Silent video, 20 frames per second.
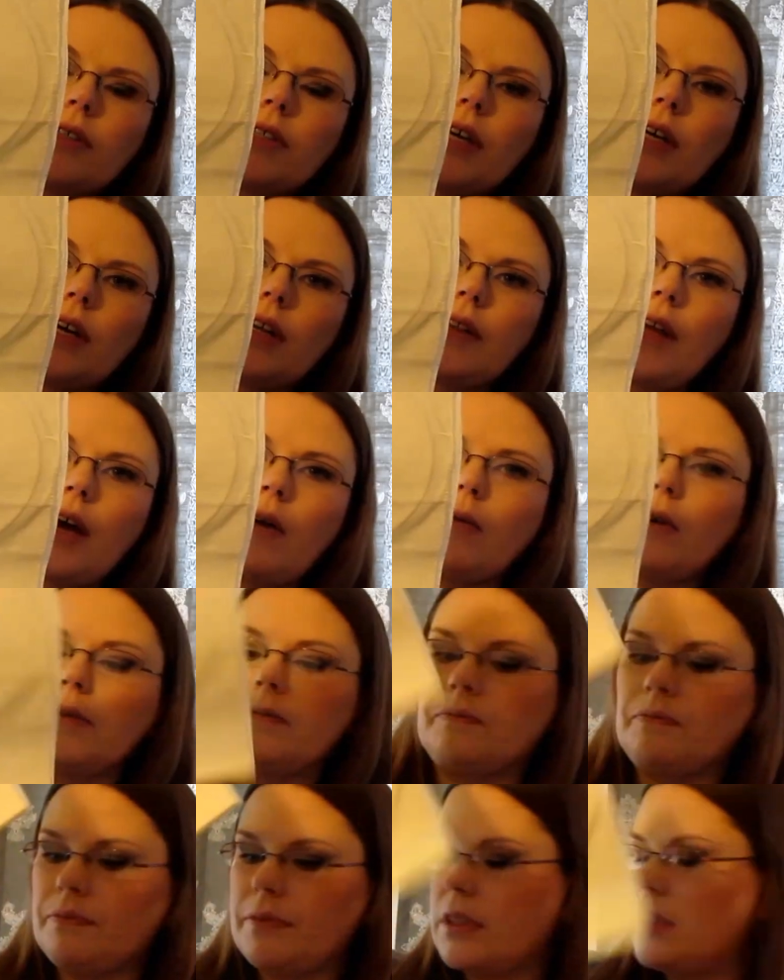done on that one.
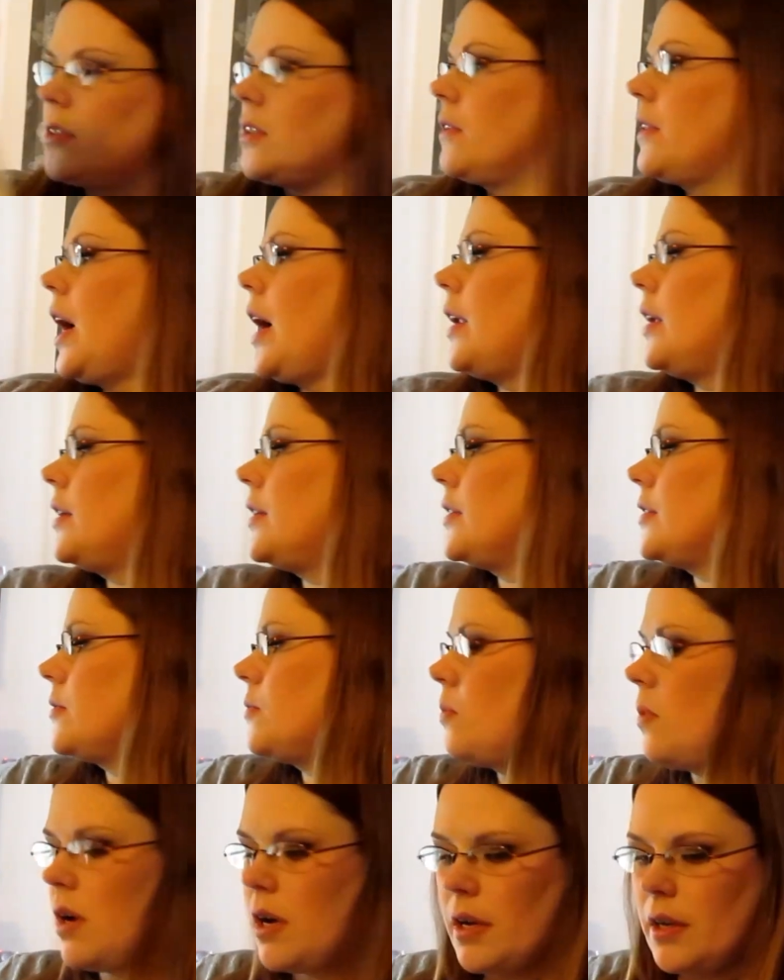So that is
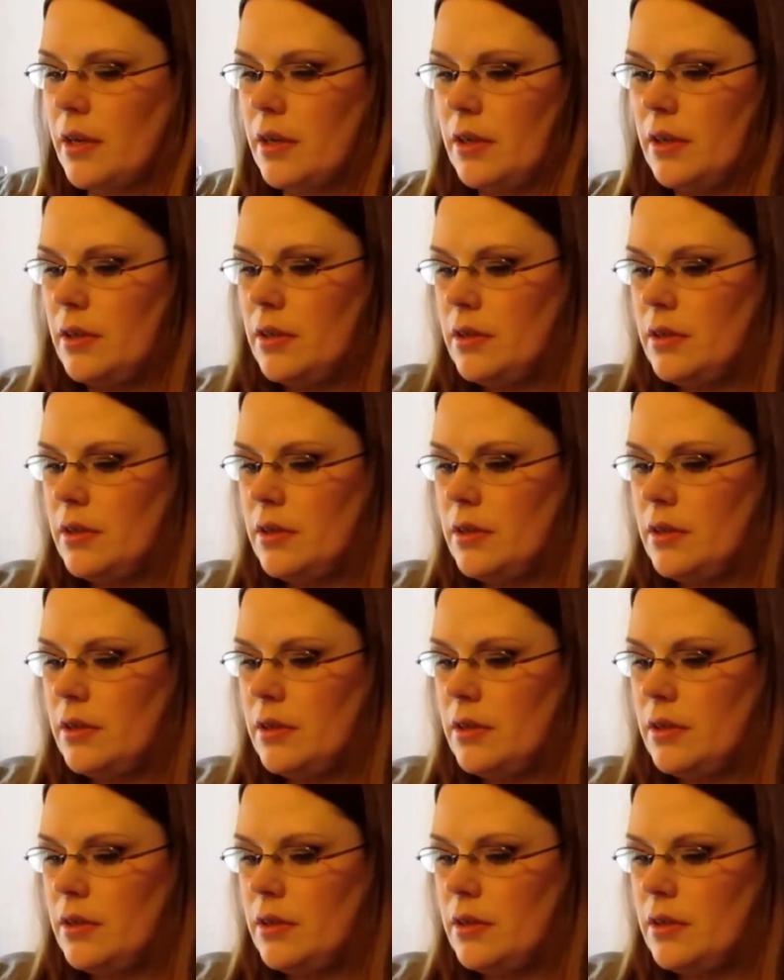1,